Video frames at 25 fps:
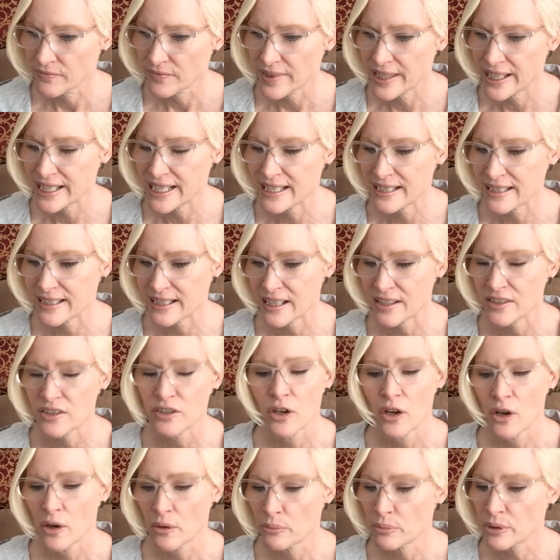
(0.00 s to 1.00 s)
Then he says,
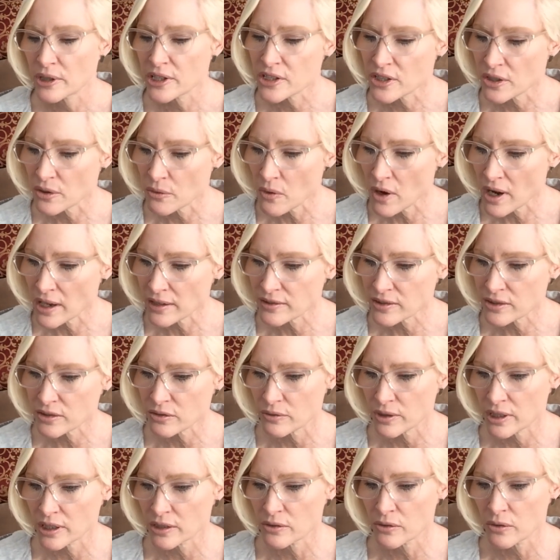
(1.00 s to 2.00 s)
Bridgette wants
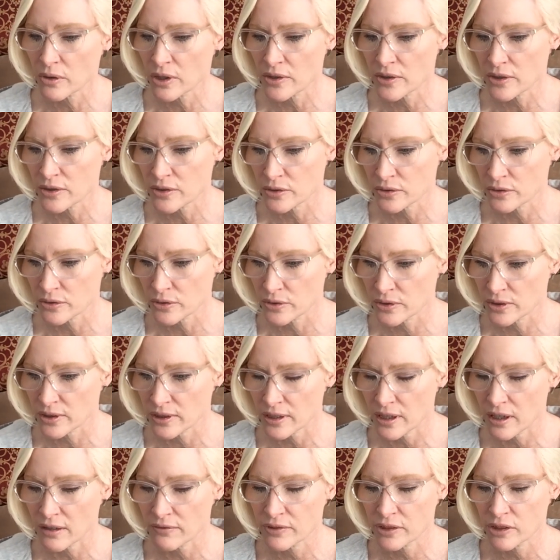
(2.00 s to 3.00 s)
to ignore the truth
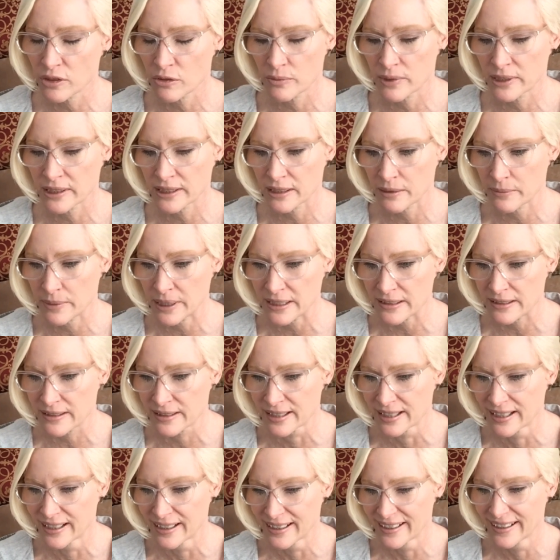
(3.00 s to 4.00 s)
of human limits.